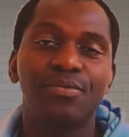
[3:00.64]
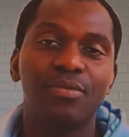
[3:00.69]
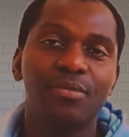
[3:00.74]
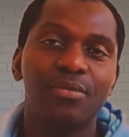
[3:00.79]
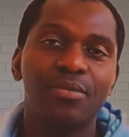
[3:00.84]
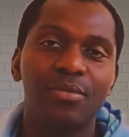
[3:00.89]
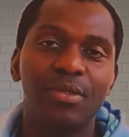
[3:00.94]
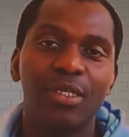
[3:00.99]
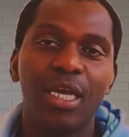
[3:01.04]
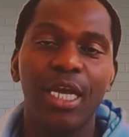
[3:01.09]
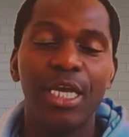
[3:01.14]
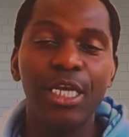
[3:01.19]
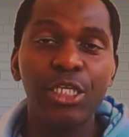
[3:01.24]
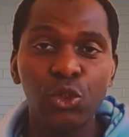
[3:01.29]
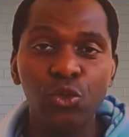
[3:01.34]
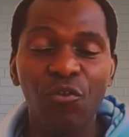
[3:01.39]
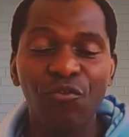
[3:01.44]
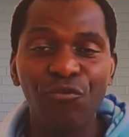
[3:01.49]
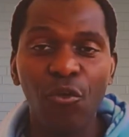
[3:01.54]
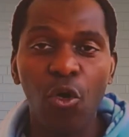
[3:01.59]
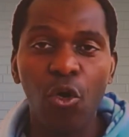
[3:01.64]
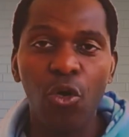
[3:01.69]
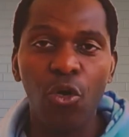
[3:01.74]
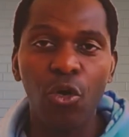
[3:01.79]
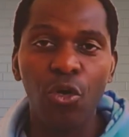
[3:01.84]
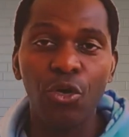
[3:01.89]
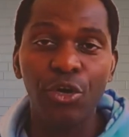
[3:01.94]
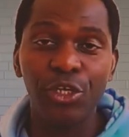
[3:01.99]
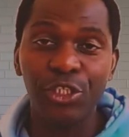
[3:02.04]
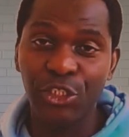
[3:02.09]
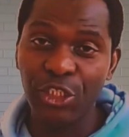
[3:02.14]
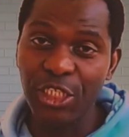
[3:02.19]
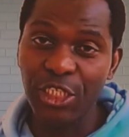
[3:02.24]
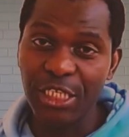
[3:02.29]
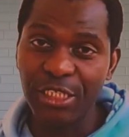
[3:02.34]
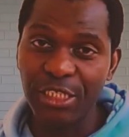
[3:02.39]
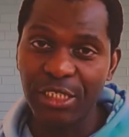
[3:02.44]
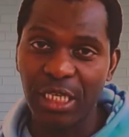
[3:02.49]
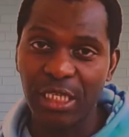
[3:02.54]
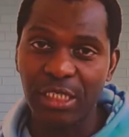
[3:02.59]
is to follow
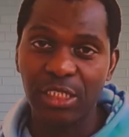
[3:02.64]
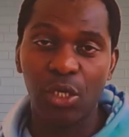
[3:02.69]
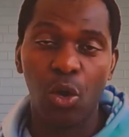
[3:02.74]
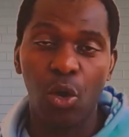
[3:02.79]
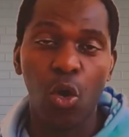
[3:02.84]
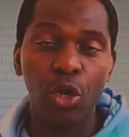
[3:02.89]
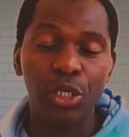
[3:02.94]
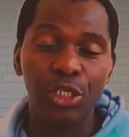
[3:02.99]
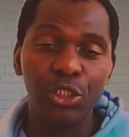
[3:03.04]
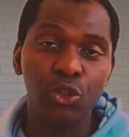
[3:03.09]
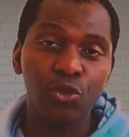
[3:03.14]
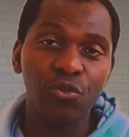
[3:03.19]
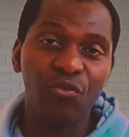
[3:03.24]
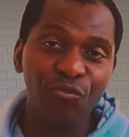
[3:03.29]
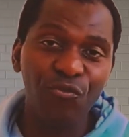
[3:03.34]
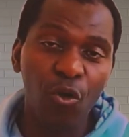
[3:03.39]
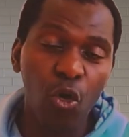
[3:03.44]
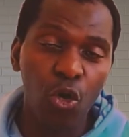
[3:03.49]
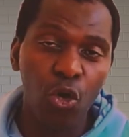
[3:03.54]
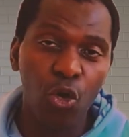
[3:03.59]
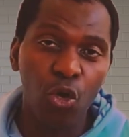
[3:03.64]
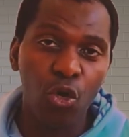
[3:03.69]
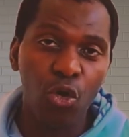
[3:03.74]
Jesus, or is to follow